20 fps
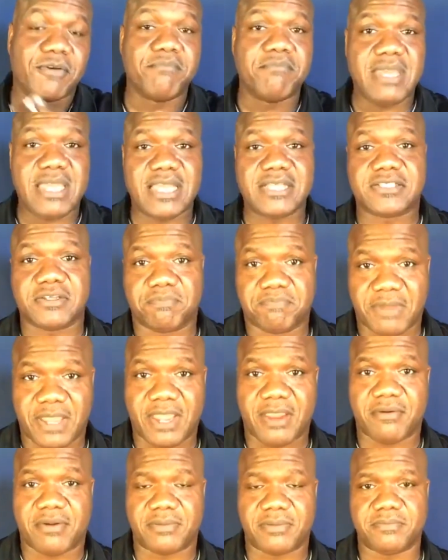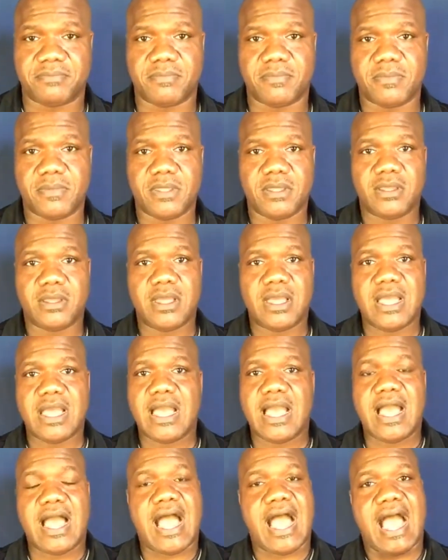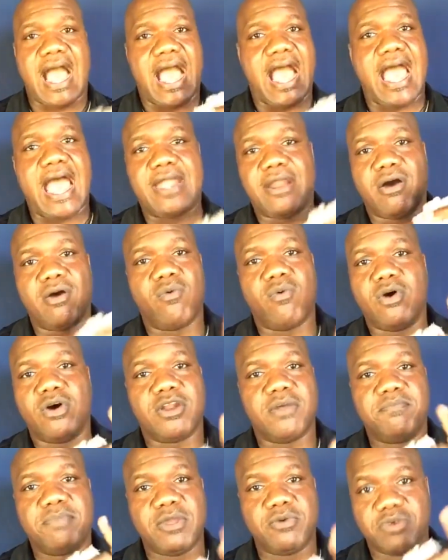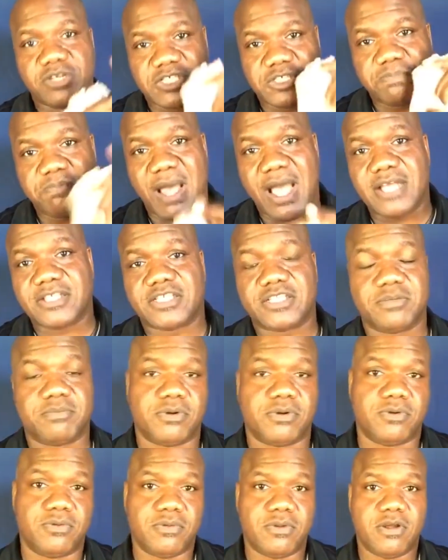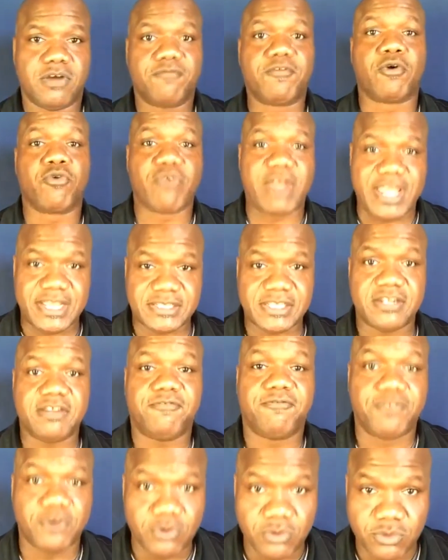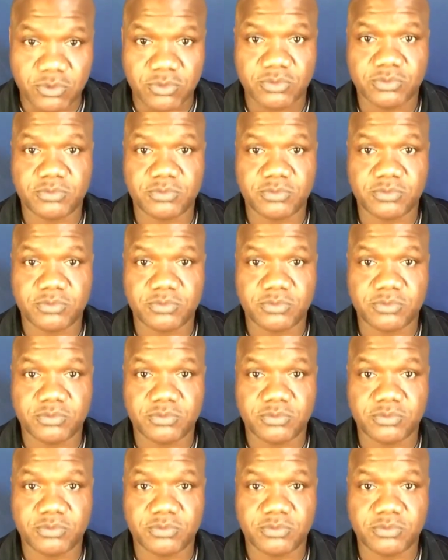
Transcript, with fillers: me as a parent, I don't want to be responsible for raising a fool.